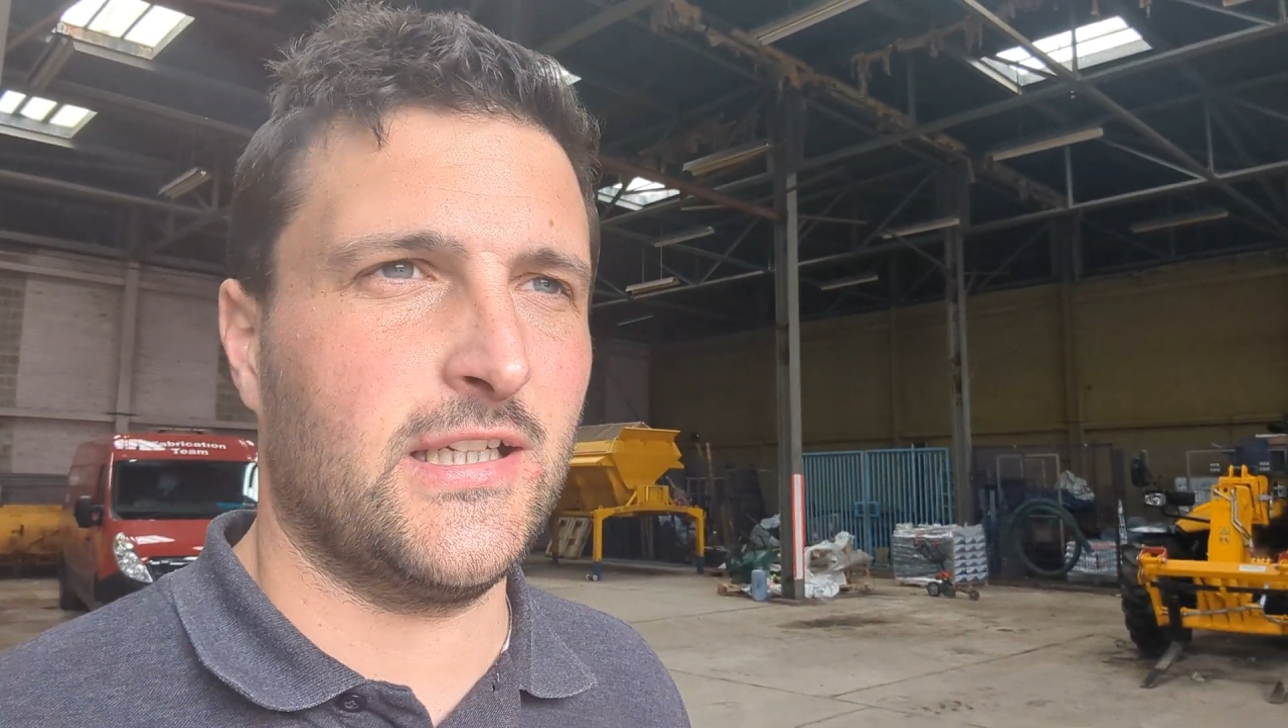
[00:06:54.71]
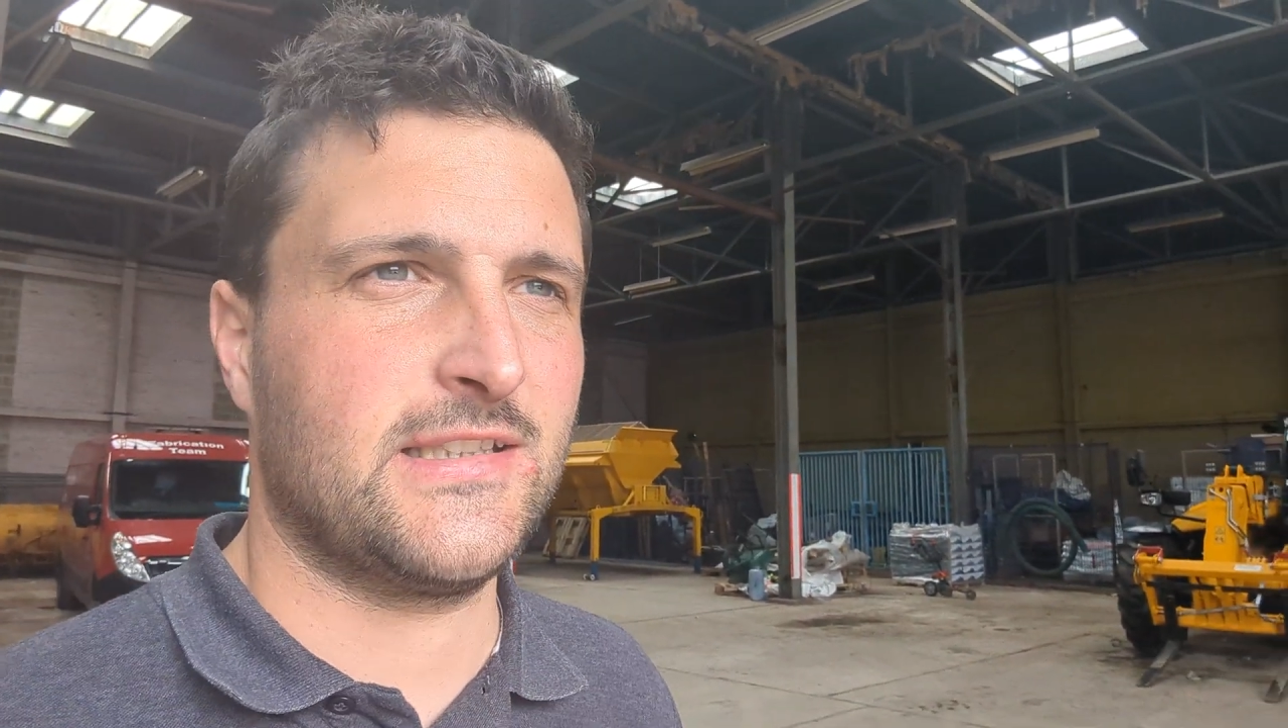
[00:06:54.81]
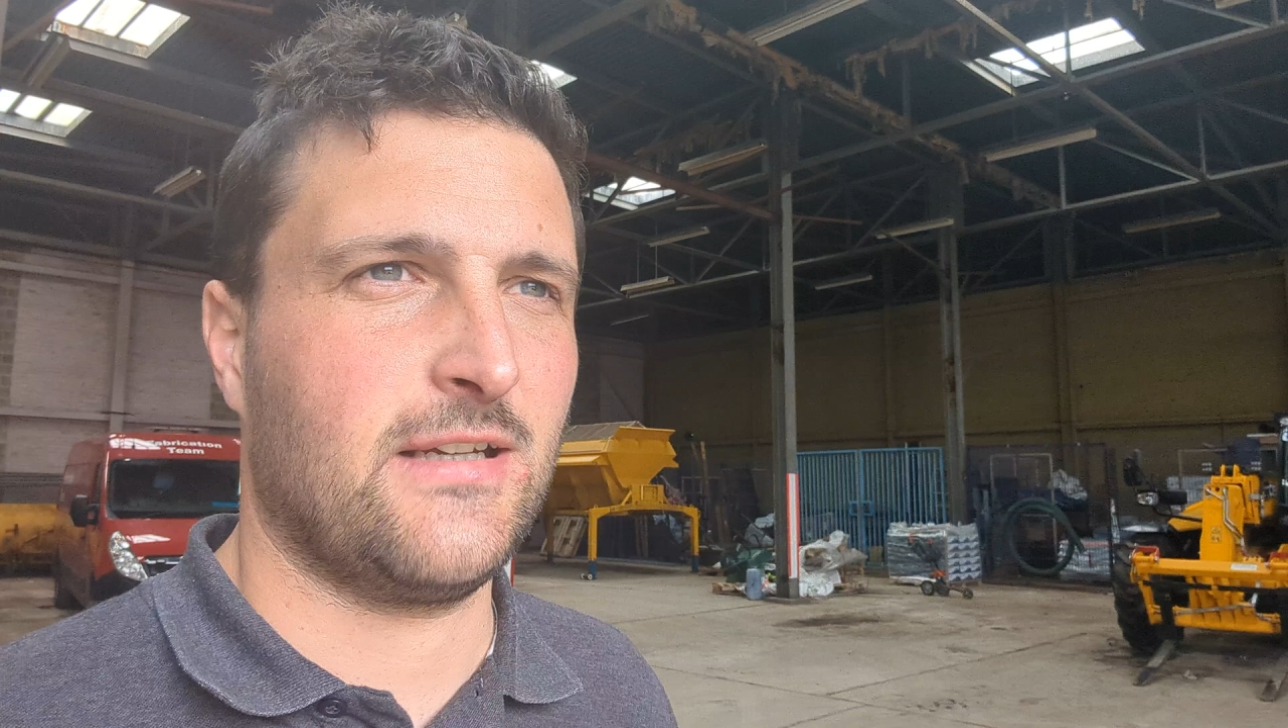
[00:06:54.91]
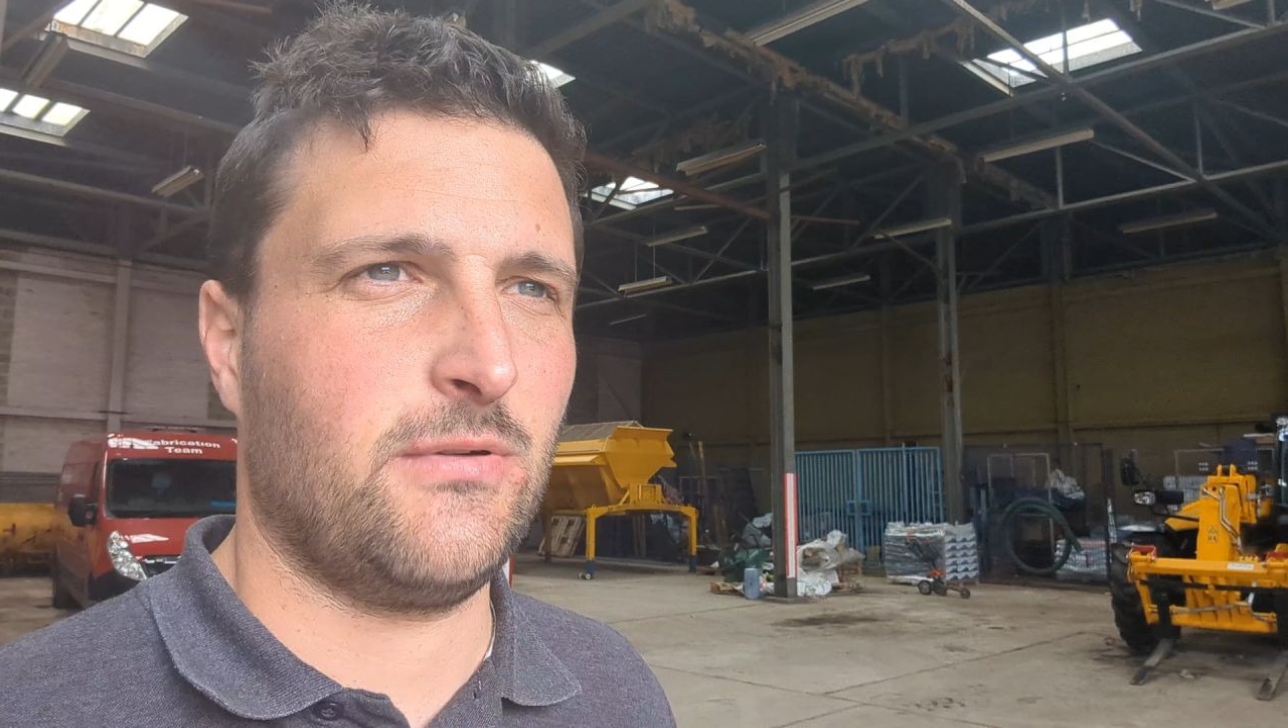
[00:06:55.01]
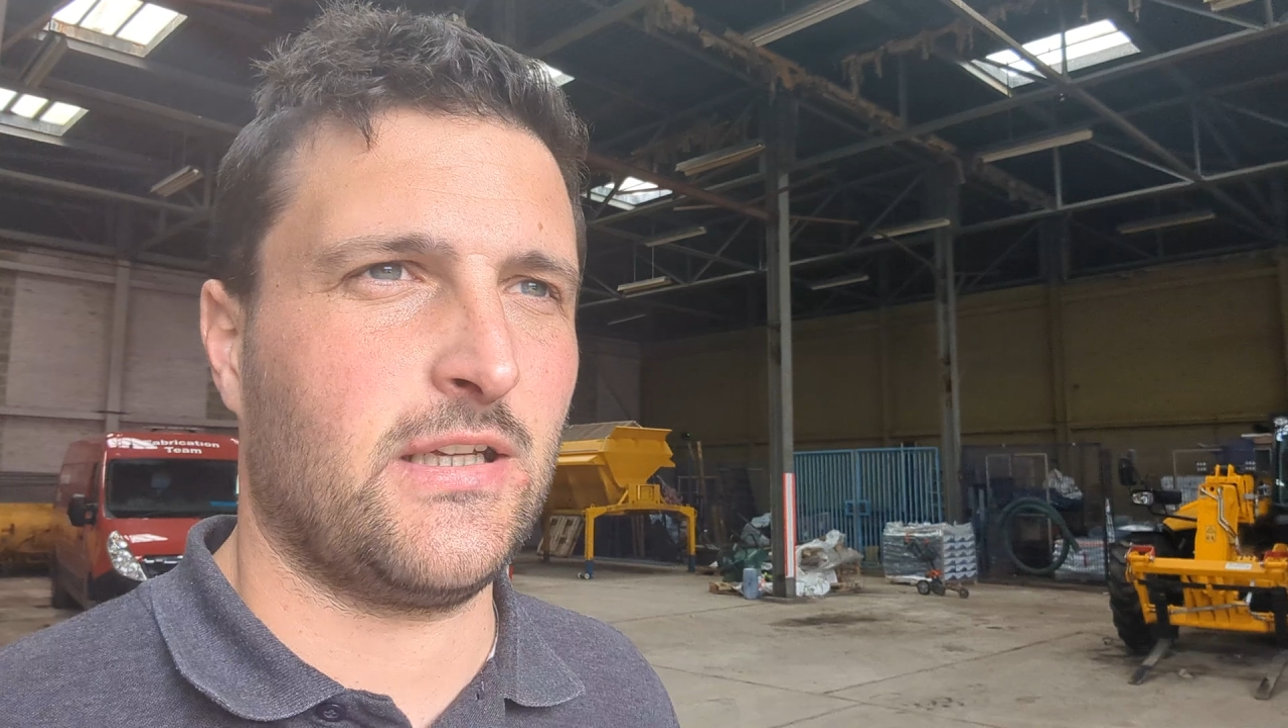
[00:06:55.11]

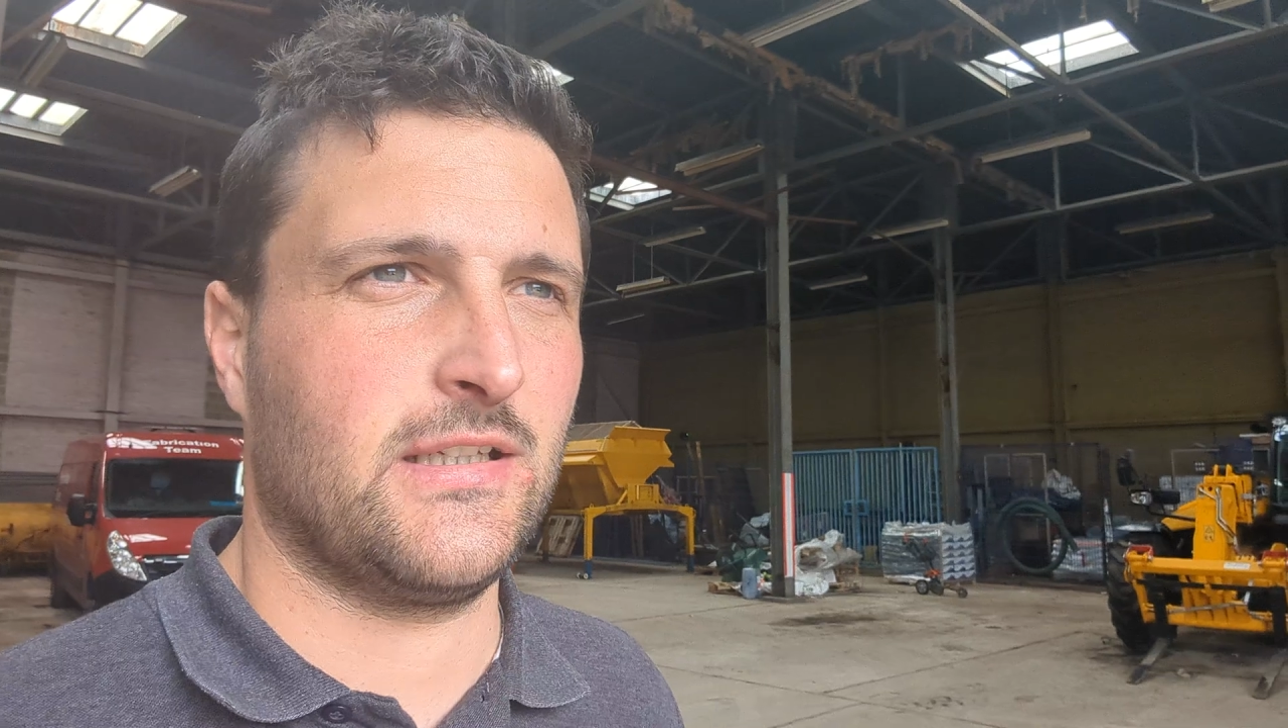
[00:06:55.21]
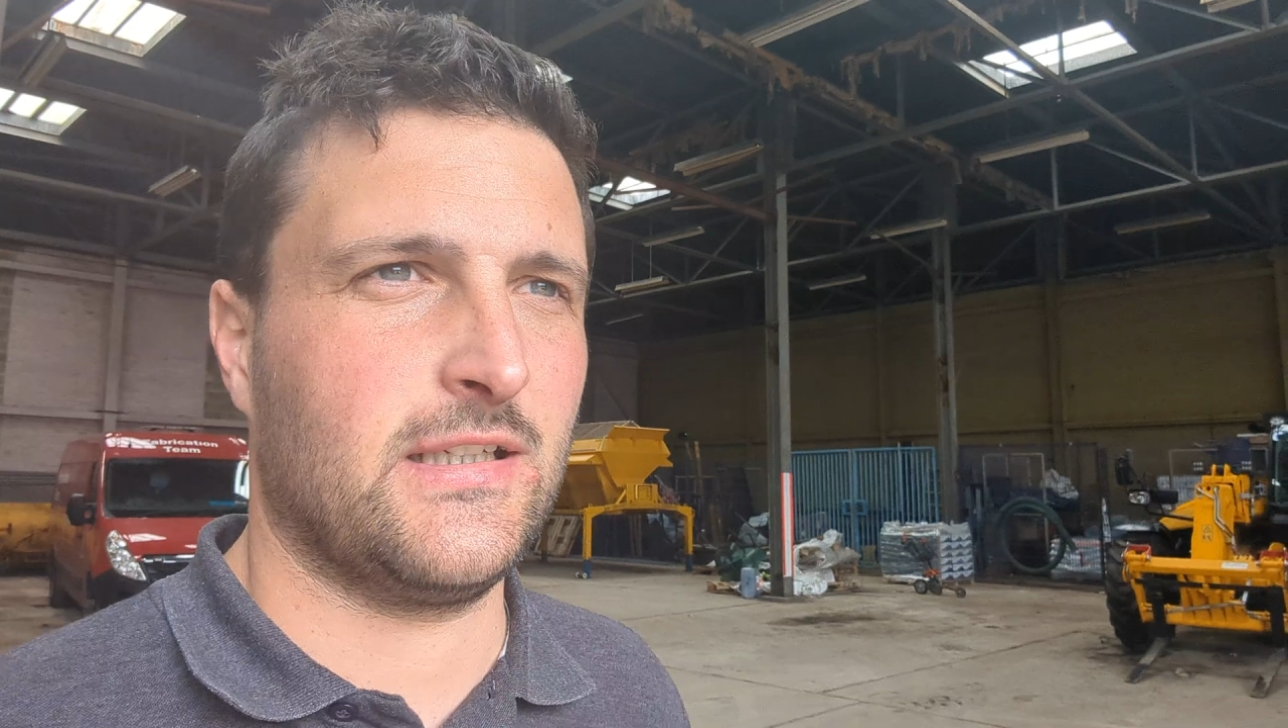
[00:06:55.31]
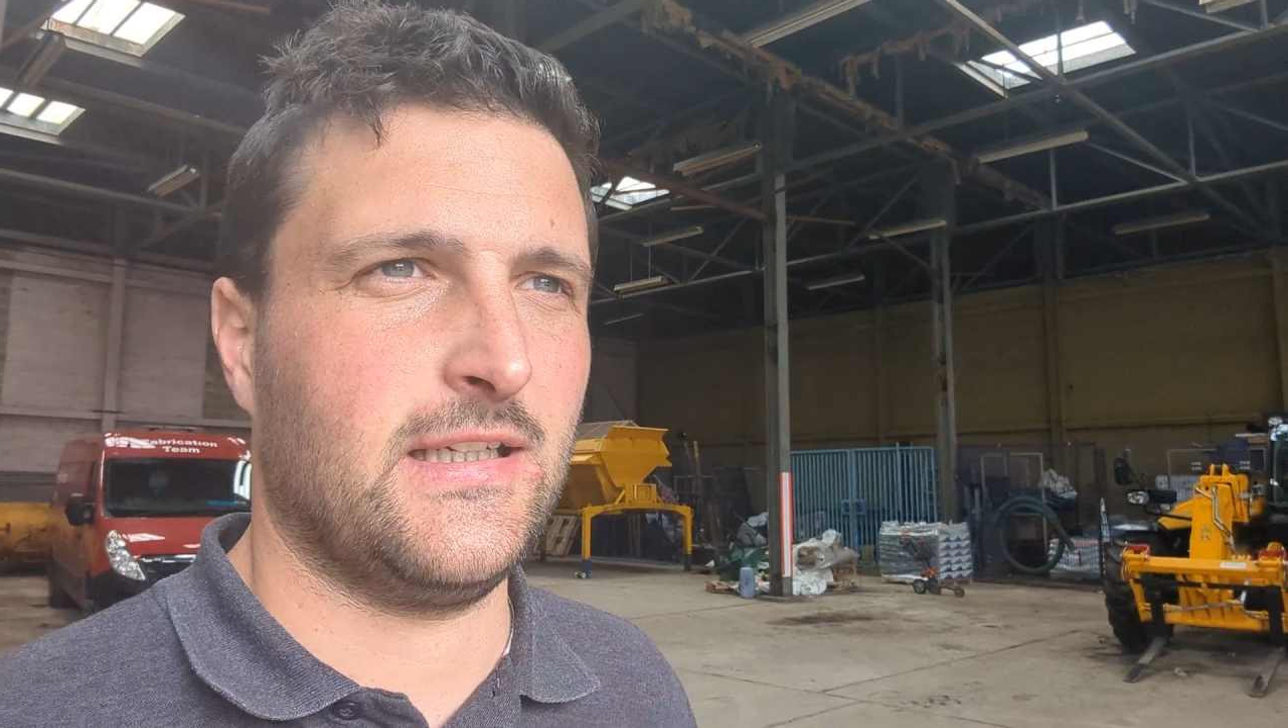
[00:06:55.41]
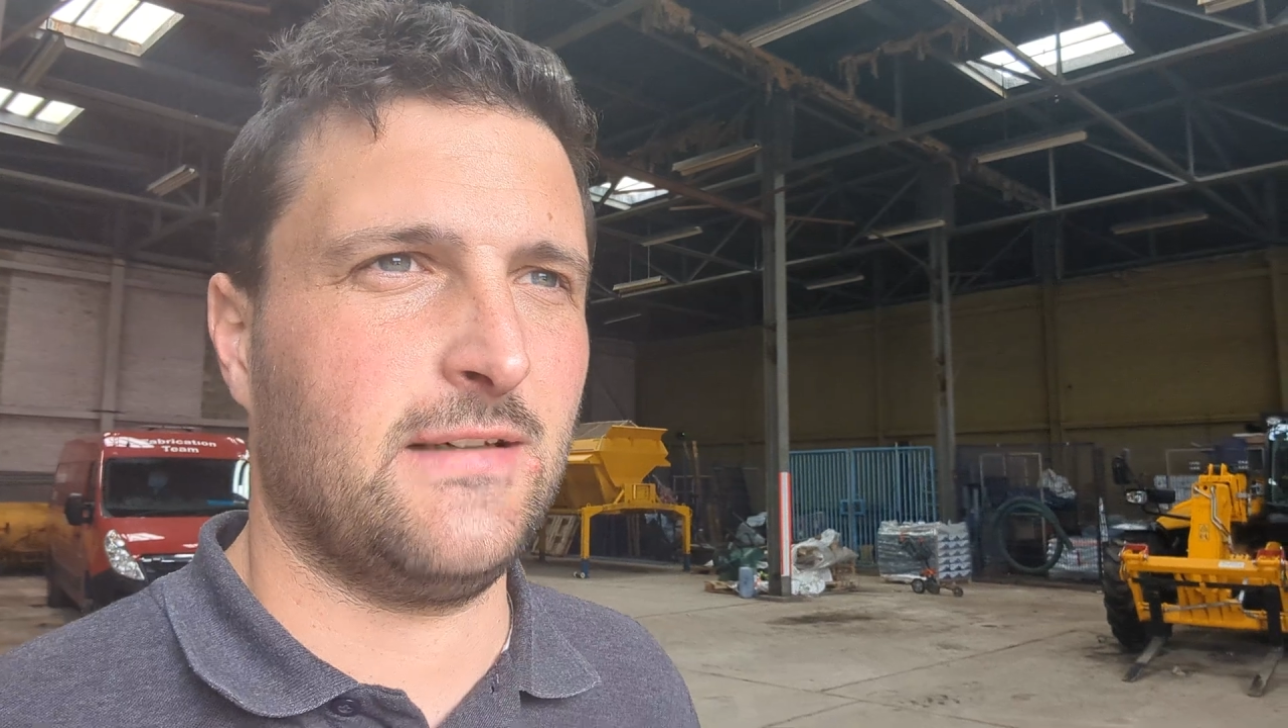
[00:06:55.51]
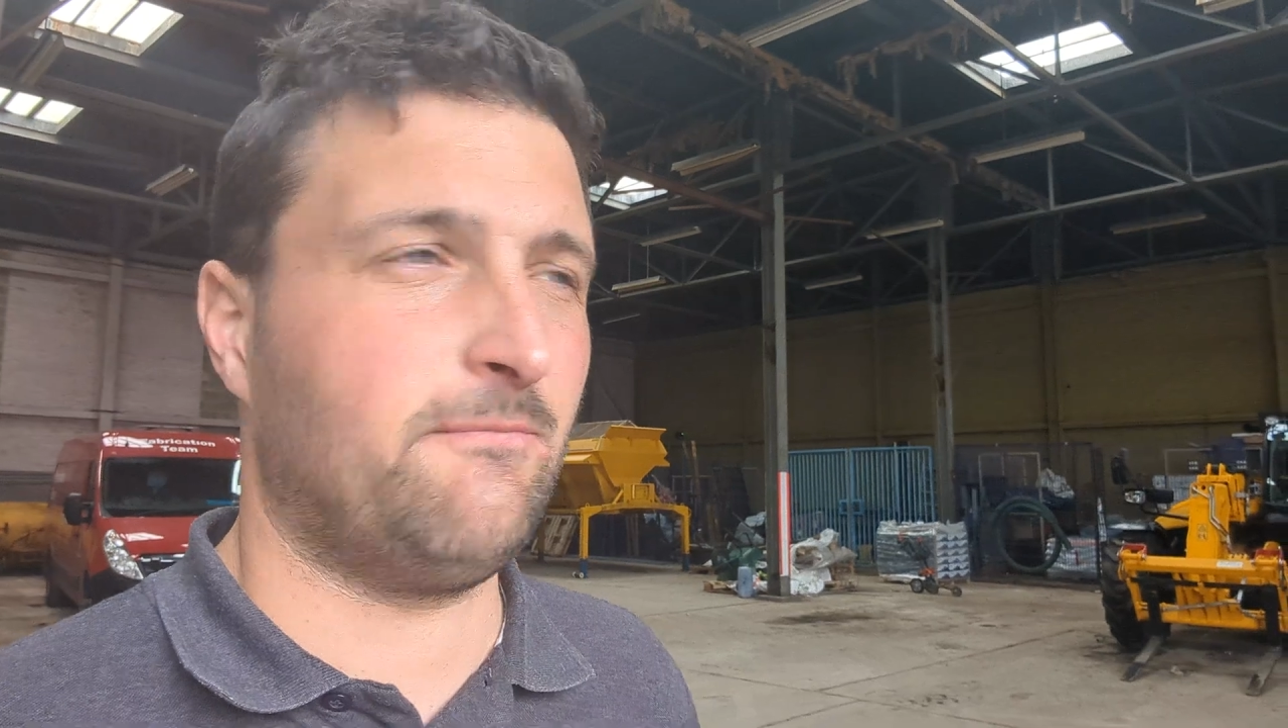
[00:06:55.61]
say we
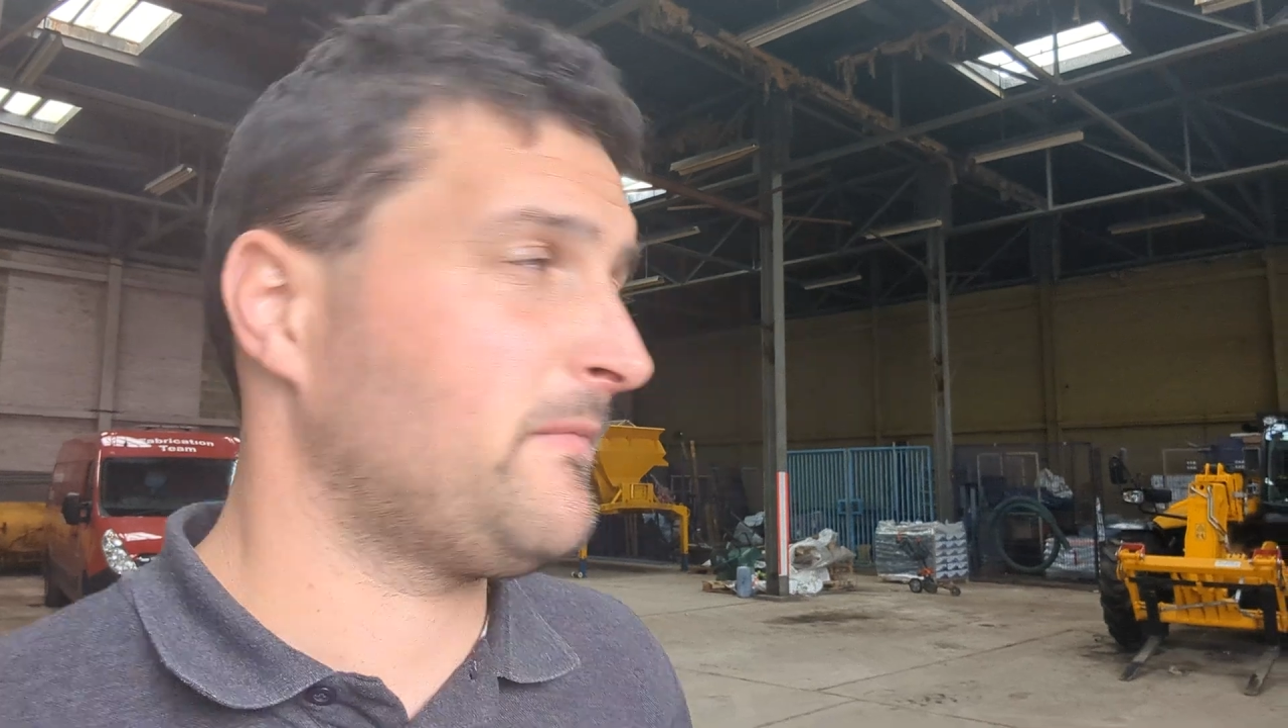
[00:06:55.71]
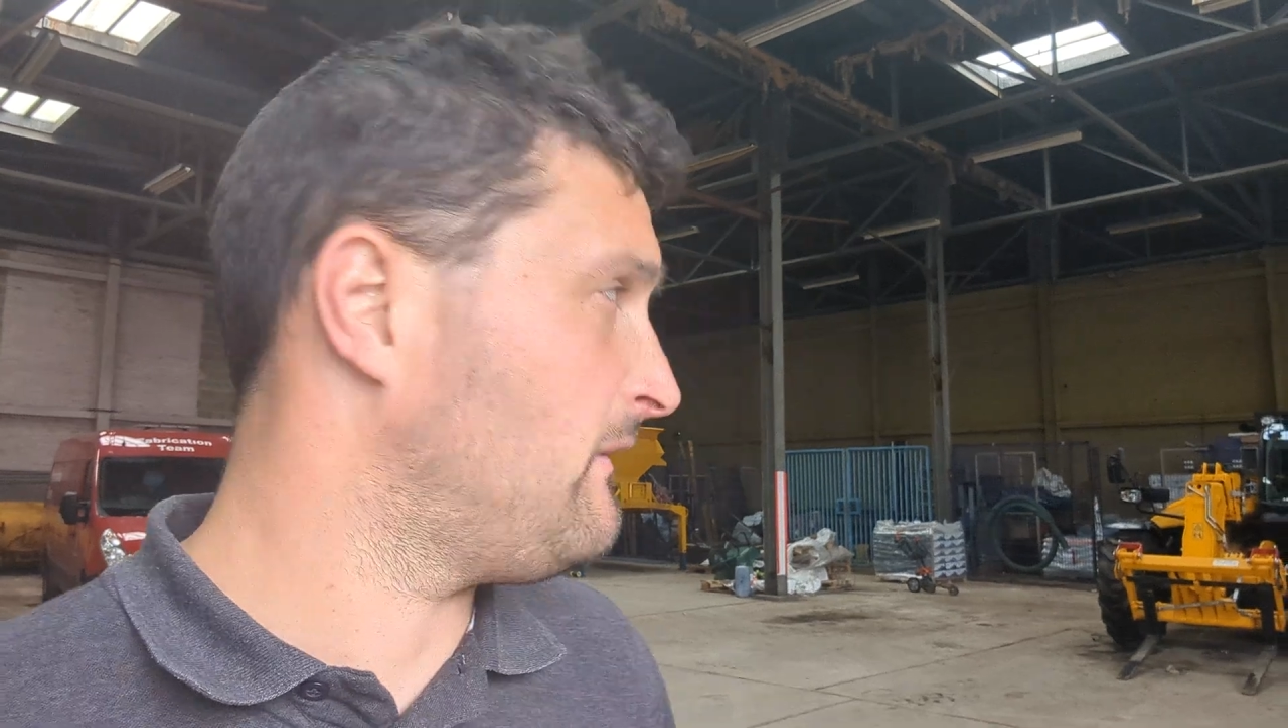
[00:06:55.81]
can